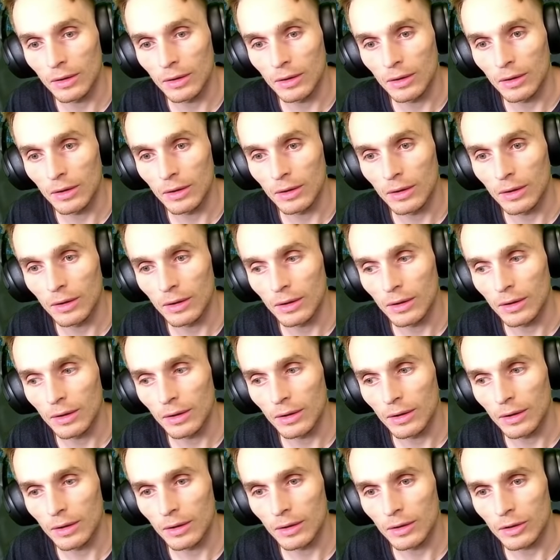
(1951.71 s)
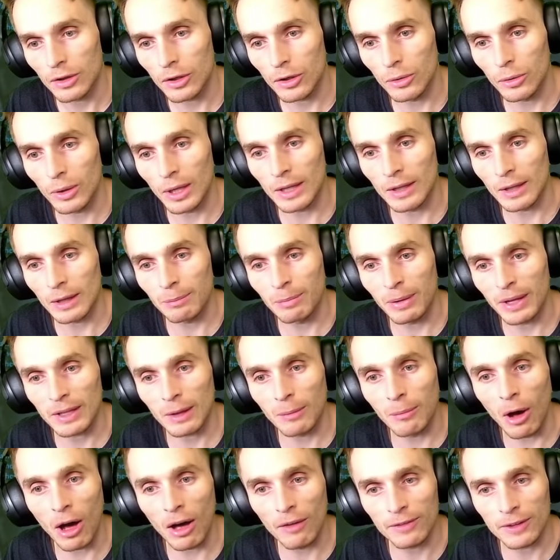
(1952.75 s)
Okay. Q and then ping
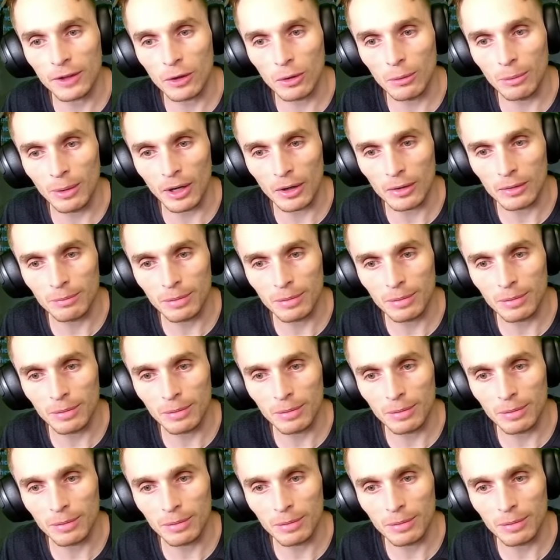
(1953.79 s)
them off and go to Baron.